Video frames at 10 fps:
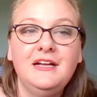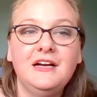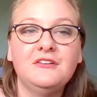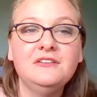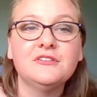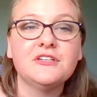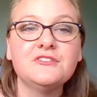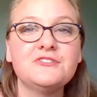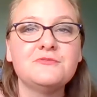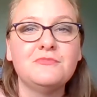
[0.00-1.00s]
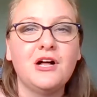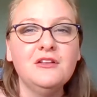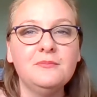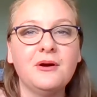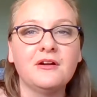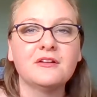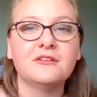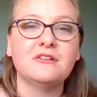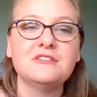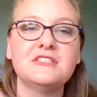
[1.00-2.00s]
However, smaller
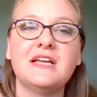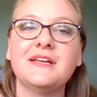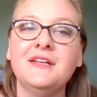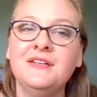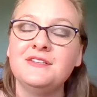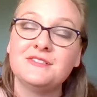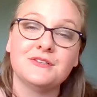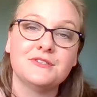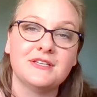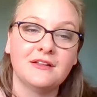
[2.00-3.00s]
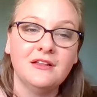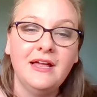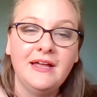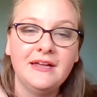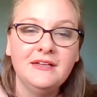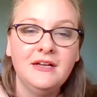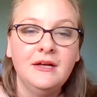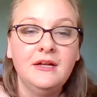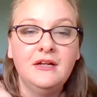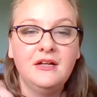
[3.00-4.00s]
particles like silt and clay,
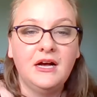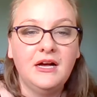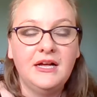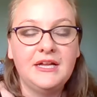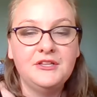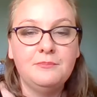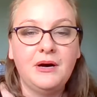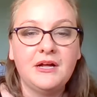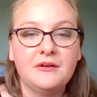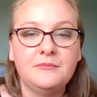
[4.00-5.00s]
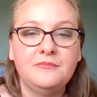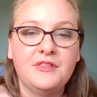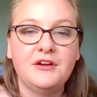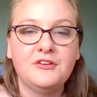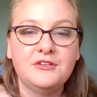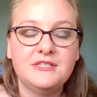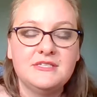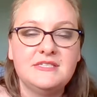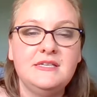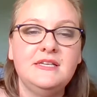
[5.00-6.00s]
in the bottom there you can
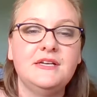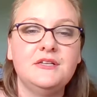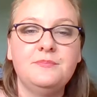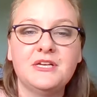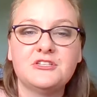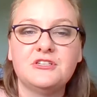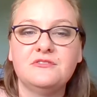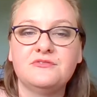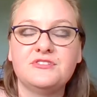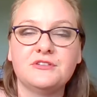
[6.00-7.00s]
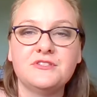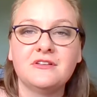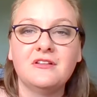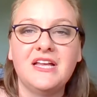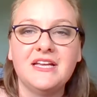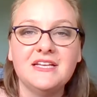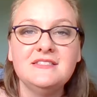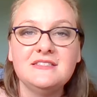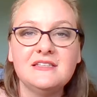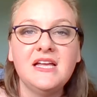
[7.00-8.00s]
see a depiction of silt and clay.
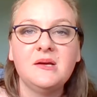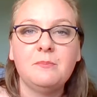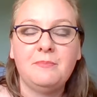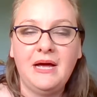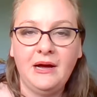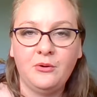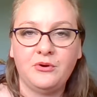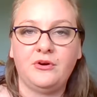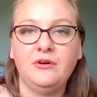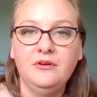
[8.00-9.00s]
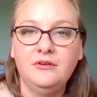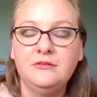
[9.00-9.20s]
It's like powder.